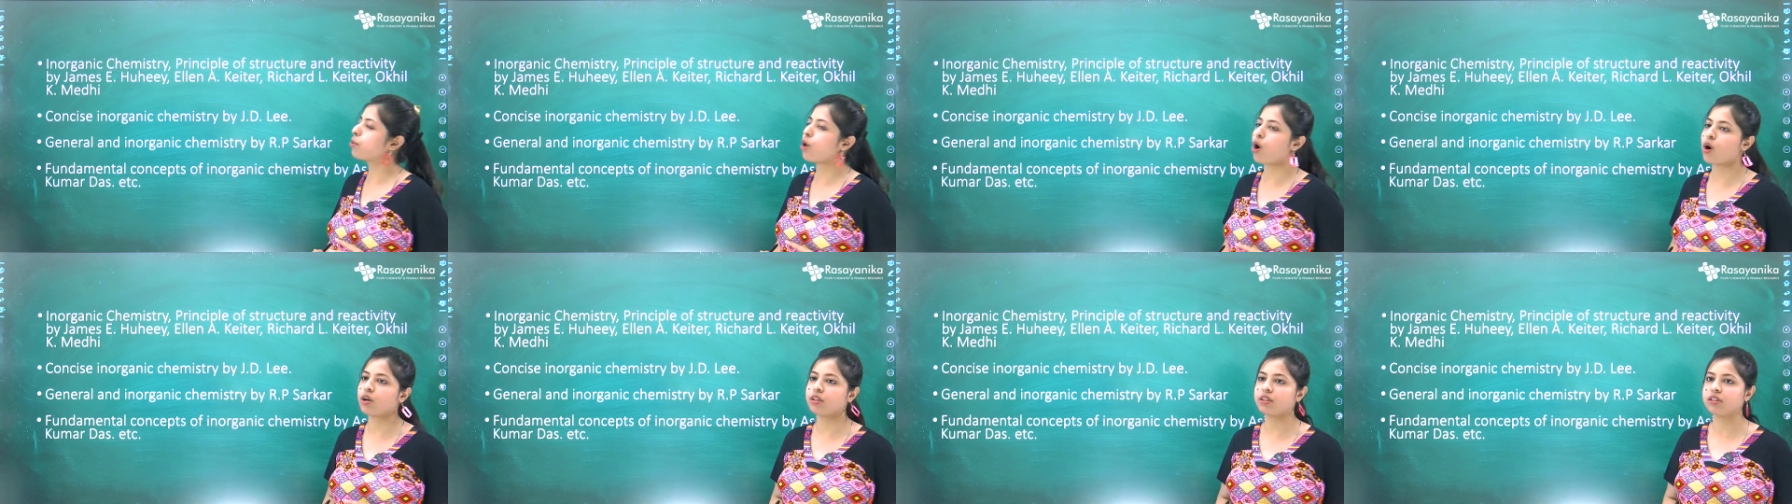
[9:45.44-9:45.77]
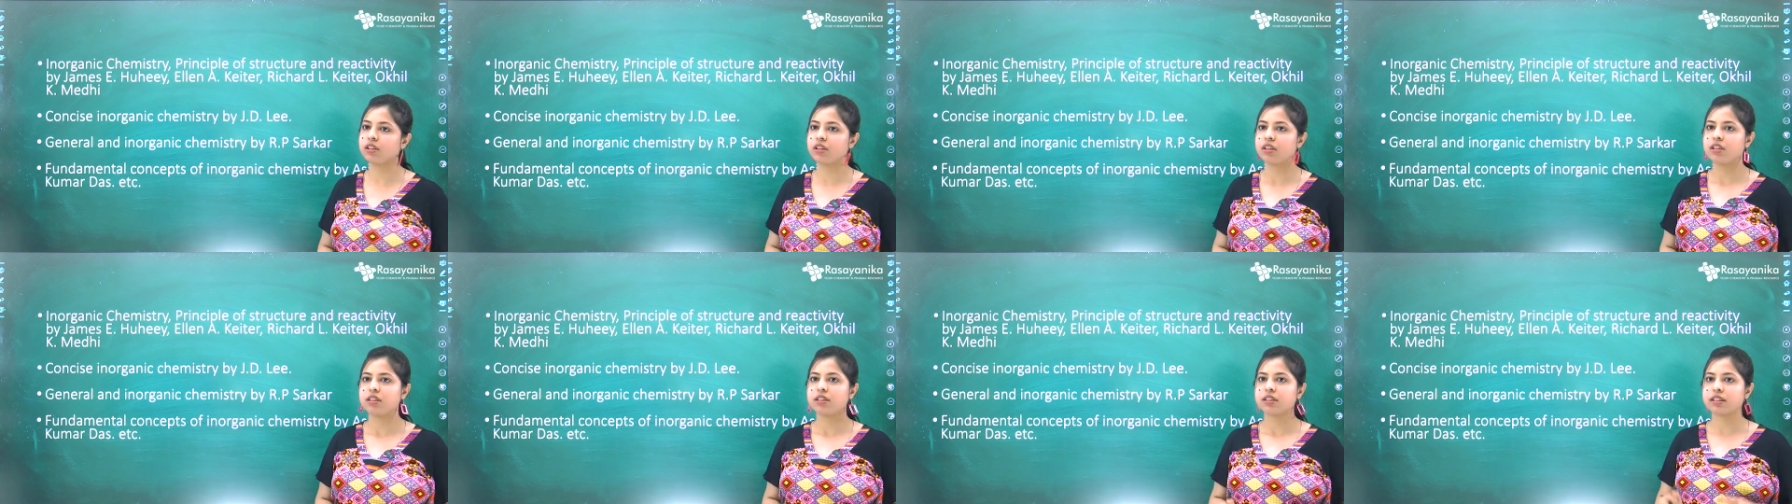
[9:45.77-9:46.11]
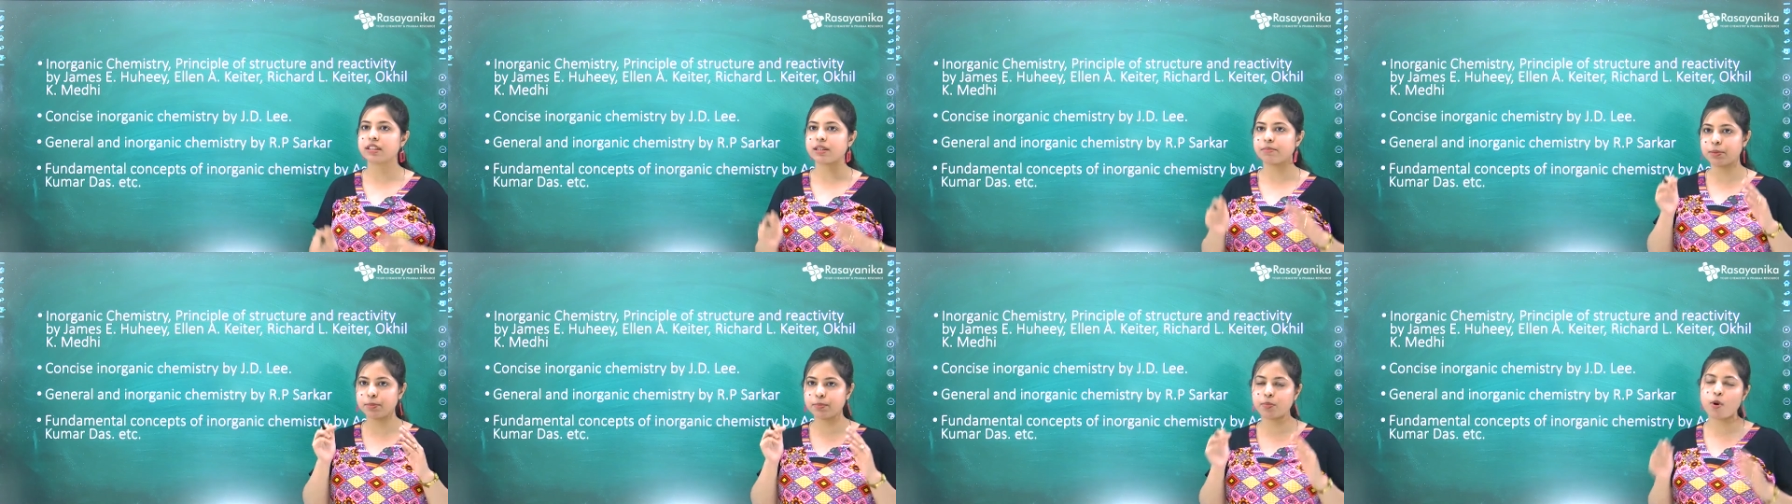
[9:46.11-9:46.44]
brought
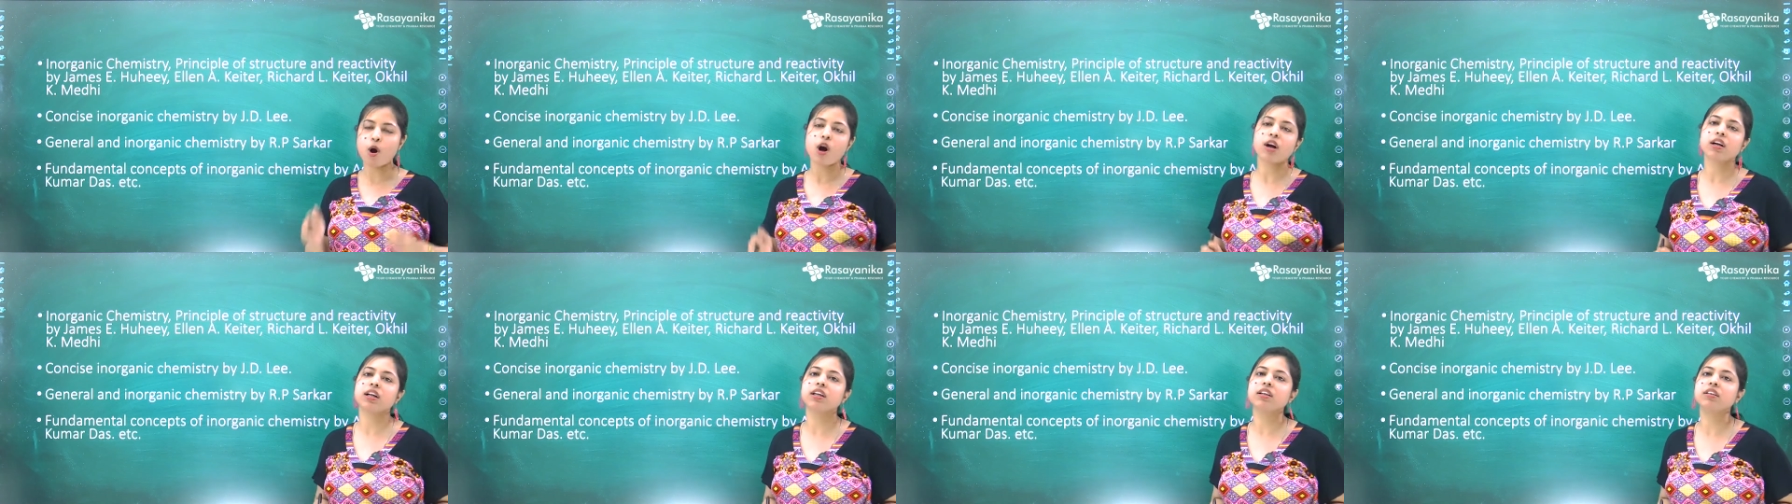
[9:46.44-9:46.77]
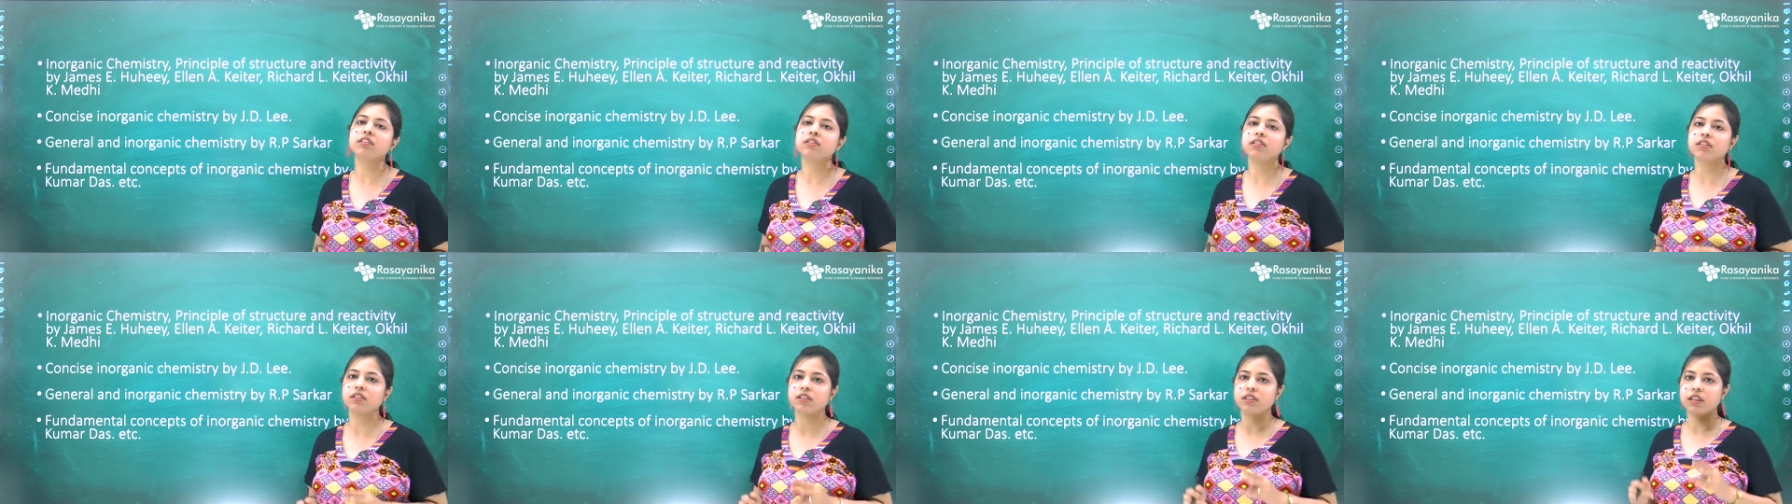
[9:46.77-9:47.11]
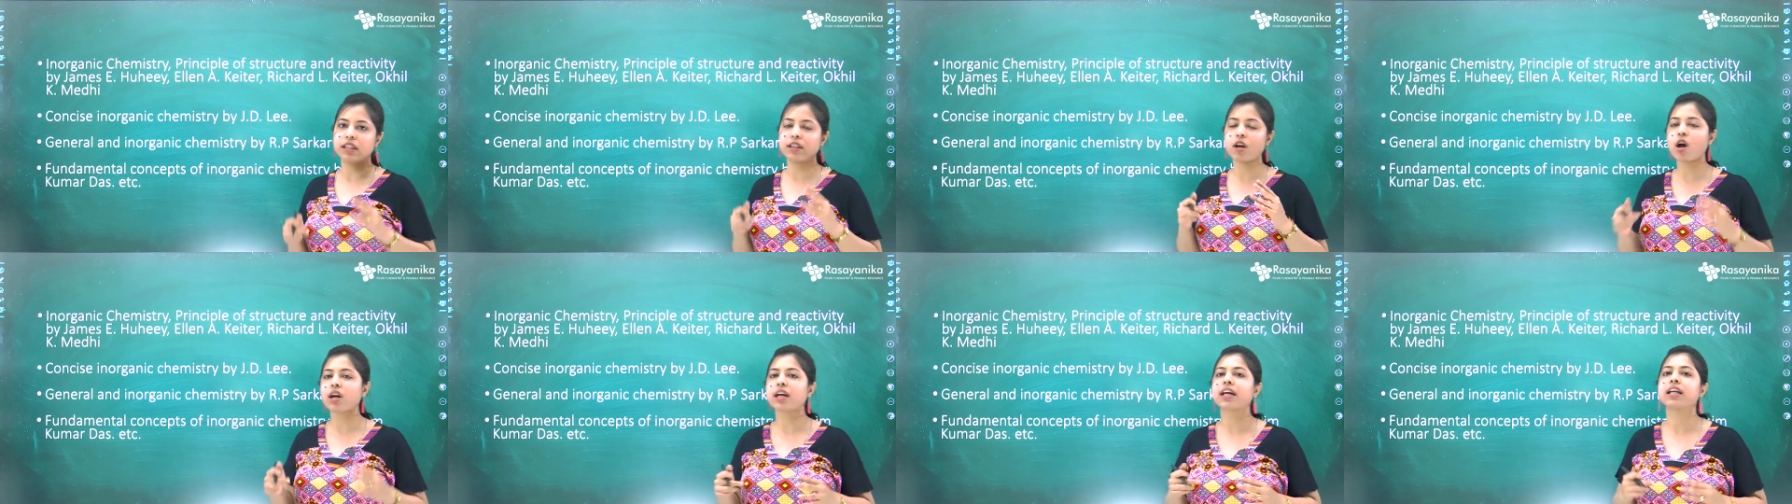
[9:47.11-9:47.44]
some important
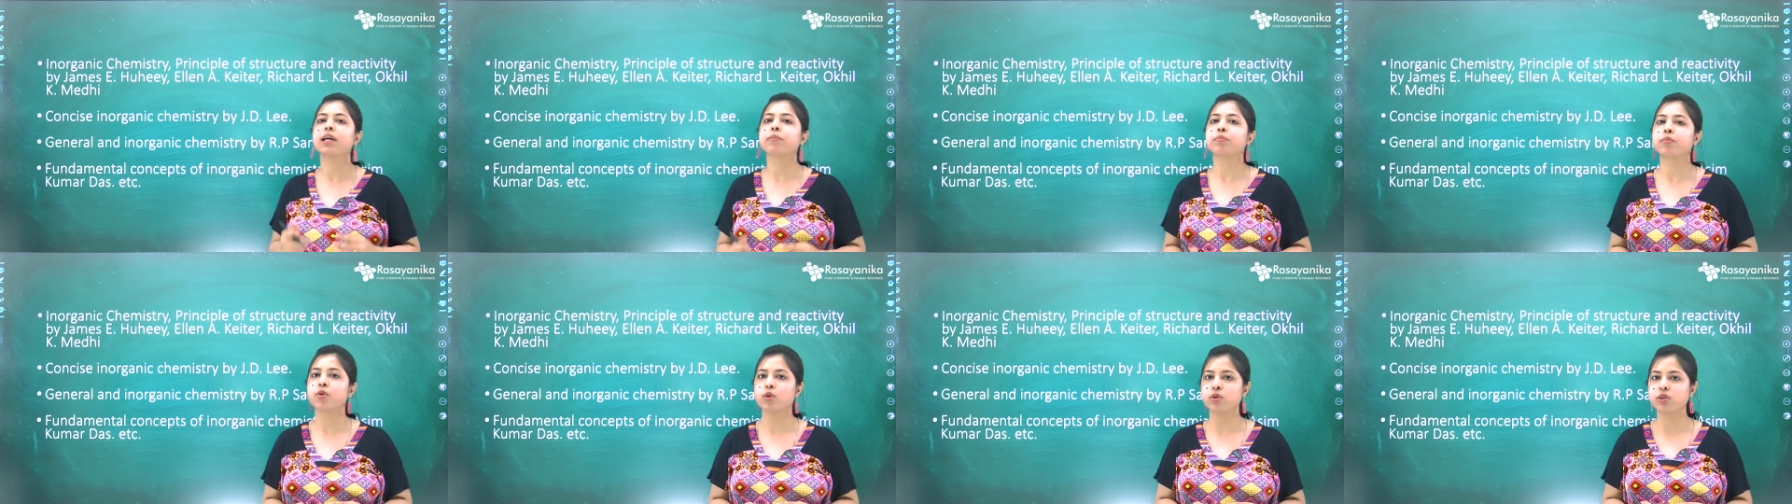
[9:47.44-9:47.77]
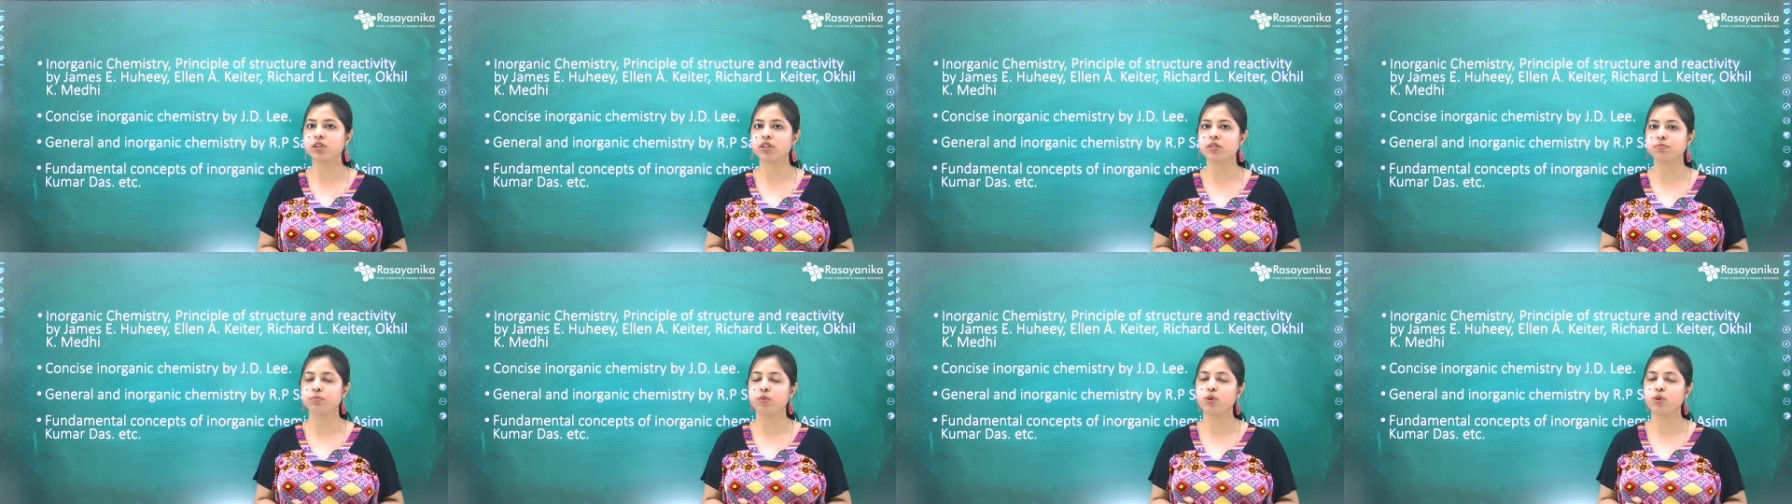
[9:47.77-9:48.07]
inorganic books,